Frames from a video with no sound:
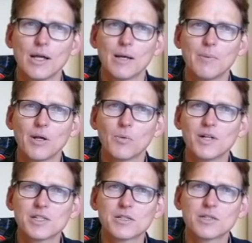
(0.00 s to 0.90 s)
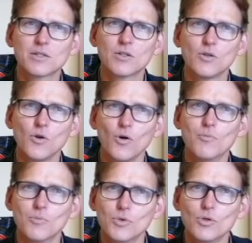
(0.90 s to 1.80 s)
about what's
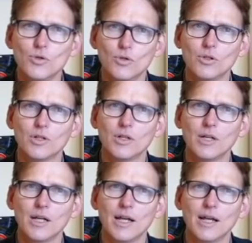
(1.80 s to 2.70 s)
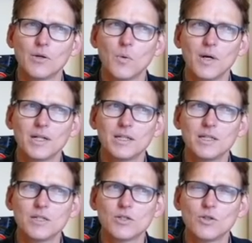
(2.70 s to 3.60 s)
your mood and what
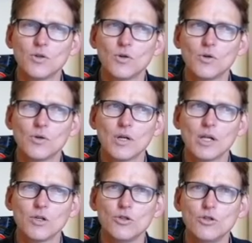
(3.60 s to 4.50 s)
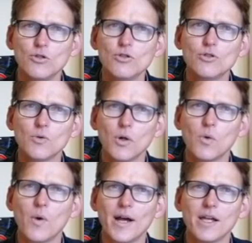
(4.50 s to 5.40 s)
is your
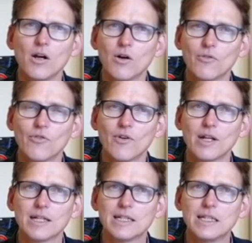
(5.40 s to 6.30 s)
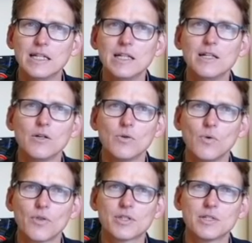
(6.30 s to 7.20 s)
usual way of dealing
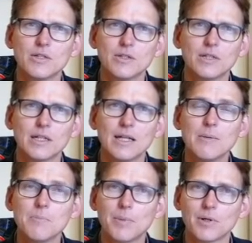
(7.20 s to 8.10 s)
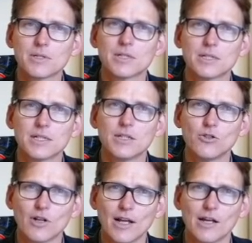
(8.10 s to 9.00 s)
with certain impulses in
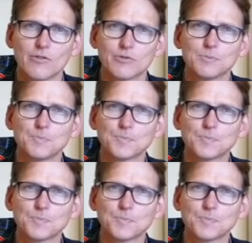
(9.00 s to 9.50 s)
your life.